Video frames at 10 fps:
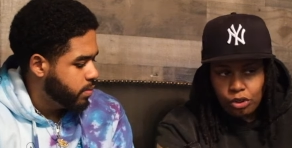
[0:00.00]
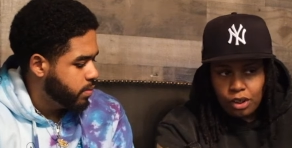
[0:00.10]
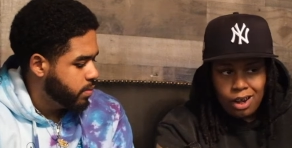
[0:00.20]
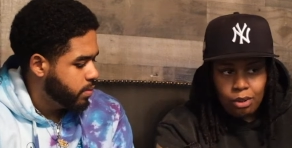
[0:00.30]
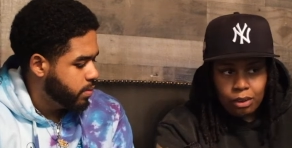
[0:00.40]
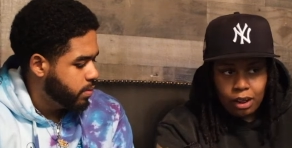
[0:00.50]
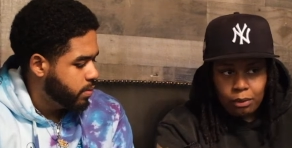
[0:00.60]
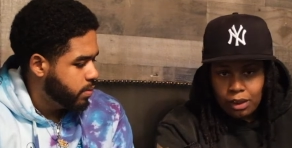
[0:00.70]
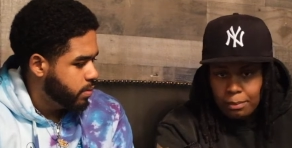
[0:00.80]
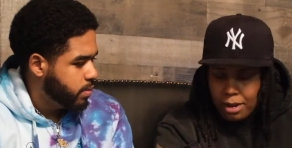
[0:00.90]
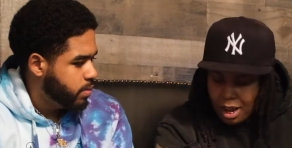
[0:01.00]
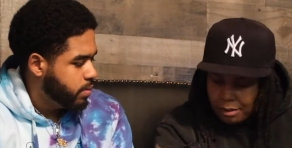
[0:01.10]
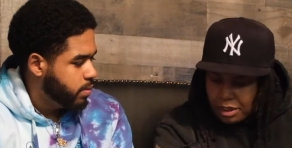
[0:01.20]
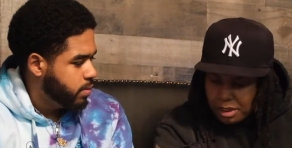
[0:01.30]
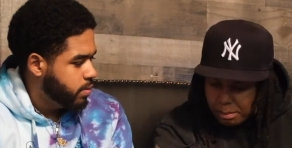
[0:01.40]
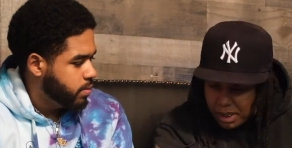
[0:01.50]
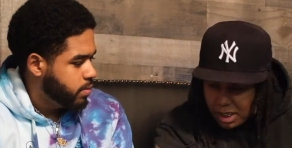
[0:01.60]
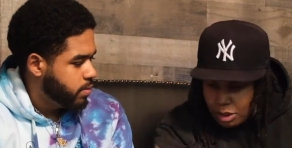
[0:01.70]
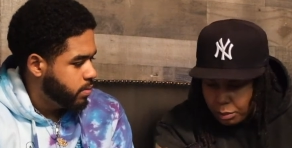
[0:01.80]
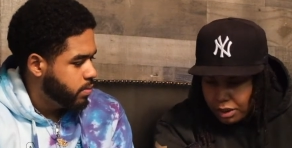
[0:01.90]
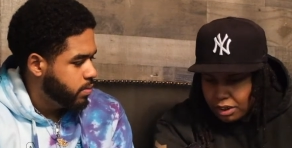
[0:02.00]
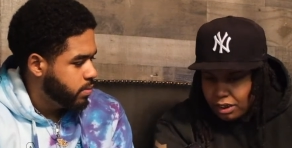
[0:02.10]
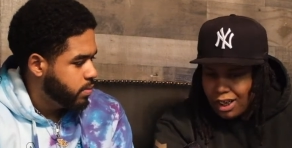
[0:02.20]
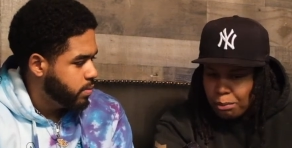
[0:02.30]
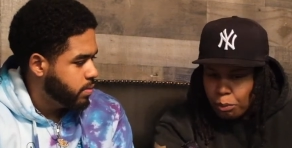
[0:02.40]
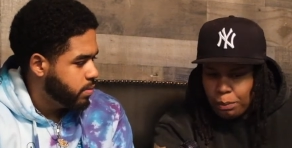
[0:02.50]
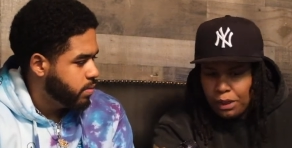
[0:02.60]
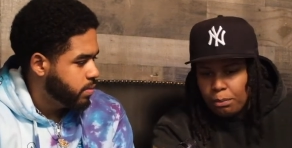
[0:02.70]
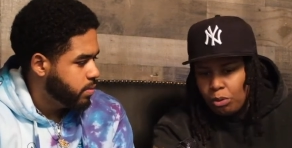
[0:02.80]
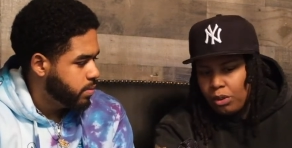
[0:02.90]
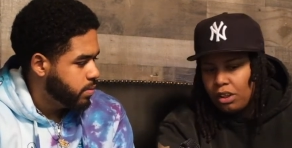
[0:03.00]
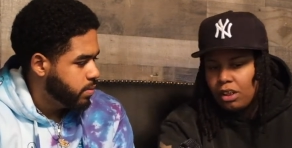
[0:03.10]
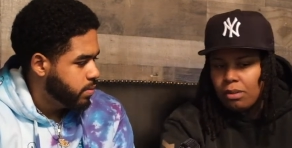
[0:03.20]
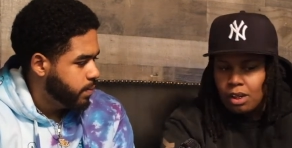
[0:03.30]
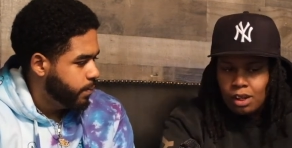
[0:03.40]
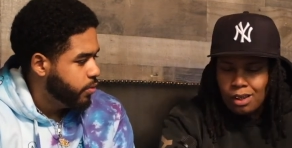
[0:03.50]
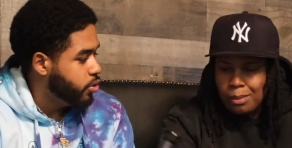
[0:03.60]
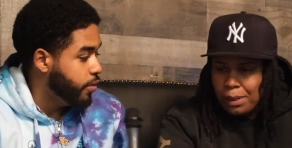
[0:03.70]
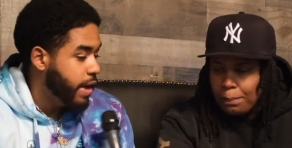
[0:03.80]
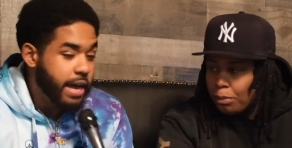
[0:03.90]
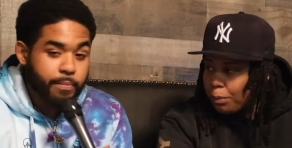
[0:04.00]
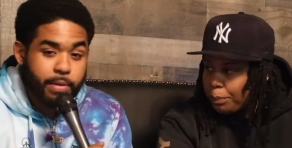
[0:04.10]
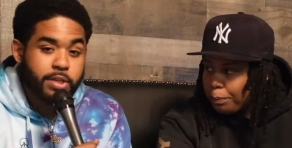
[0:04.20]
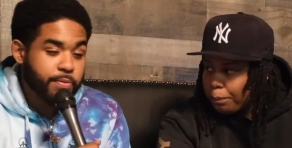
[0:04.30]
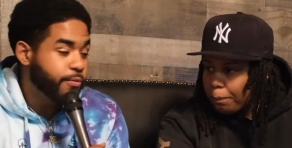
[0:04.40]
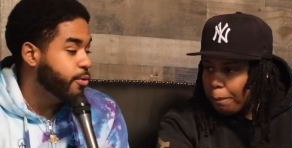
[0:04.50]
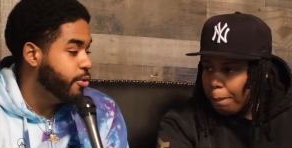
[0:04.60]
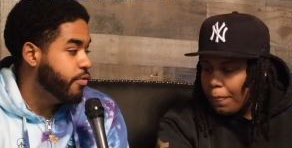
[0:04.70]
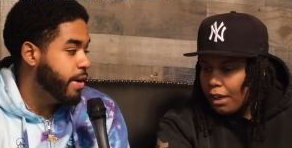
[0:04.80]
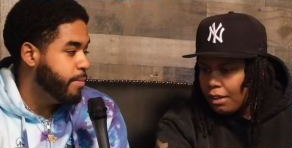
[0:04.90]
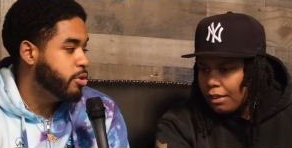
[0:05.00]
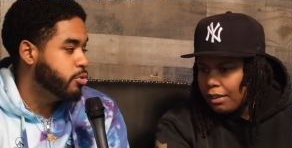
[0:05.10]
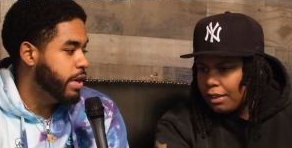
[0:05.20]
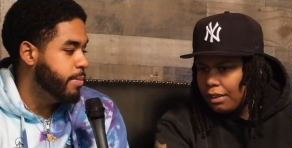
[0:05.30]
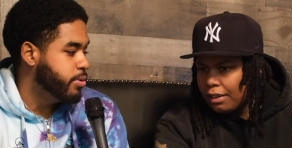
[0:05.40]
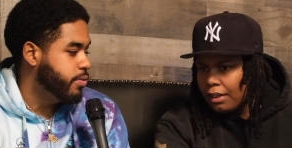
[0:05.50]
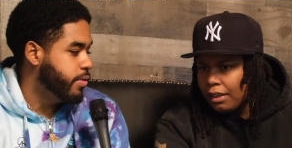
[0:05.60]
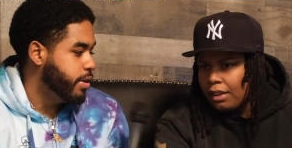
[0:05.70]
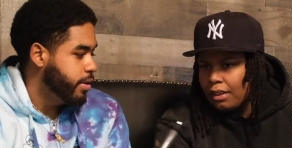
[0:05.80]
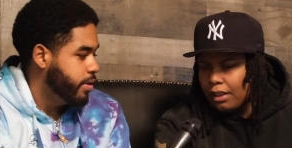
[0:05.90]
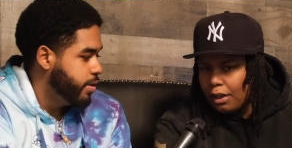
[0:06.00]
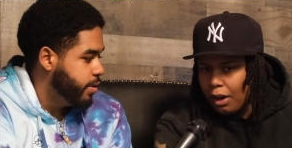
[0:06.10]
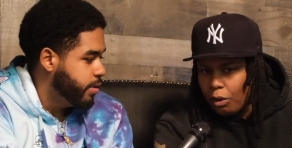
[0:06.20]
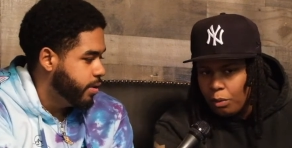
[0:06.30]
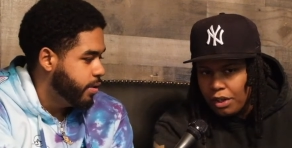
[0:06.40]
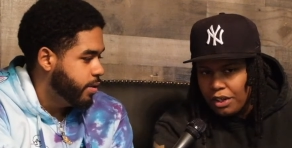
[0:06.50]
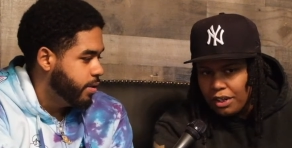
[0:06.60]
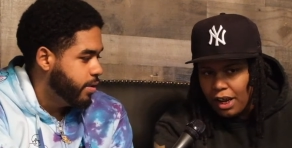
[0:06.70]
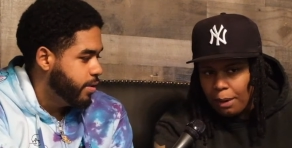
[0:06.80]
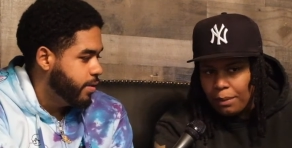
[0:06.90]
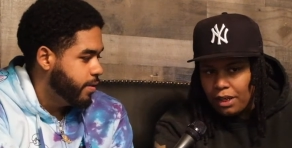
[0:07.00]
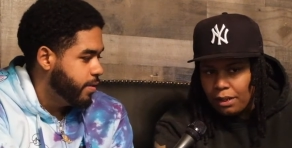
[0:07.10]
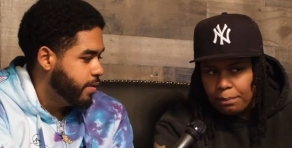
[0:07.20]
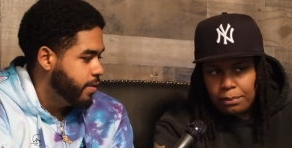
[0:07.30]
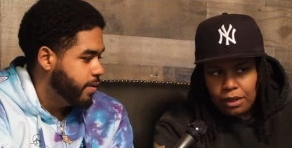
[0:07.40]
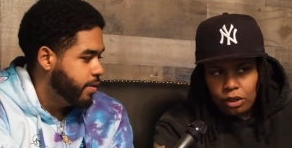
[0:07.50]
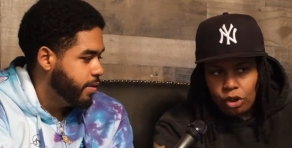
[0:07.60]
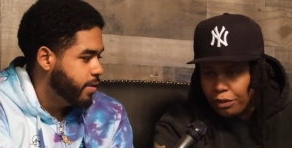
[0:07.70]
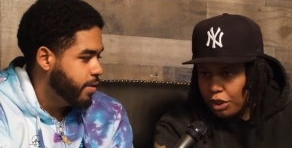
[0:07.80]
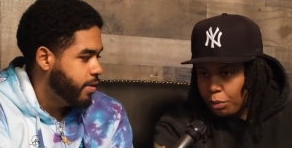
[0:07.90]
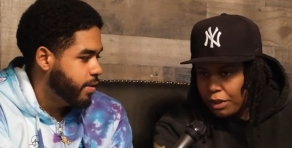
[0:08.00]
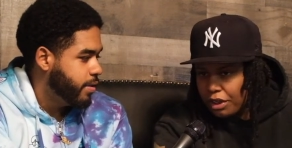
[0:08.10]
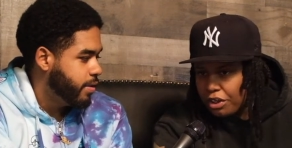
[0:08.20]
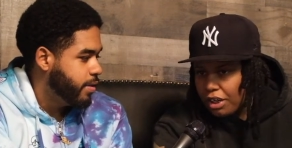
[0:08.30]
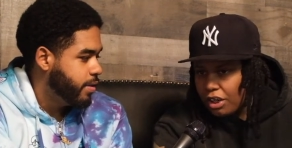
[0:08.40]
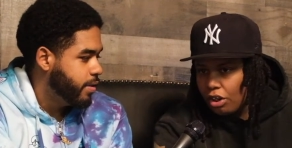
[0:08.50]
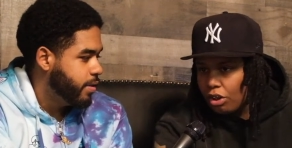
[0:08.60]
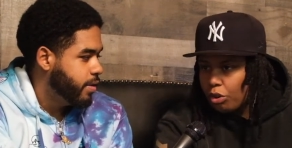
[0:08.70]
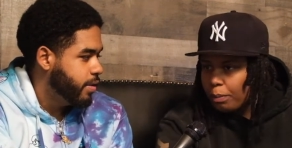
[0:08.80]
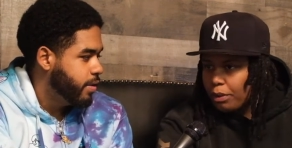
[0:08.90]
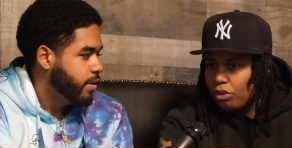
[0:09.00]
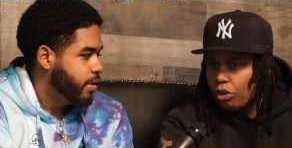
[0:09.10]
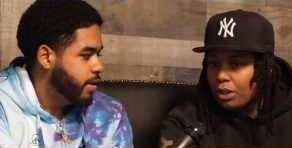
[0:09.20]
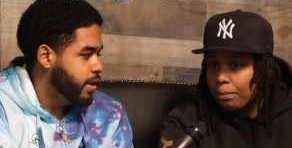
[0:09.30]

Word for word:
Speaker 1: now. Like when I be having these meetings with these label people and these.
Speaker 2: So you had meetings before. You've had meetings with labels already.
Speaker 1: Yeah, I don't want to say I'm in the, the, offices with the CEOs, but you know, it's yeah.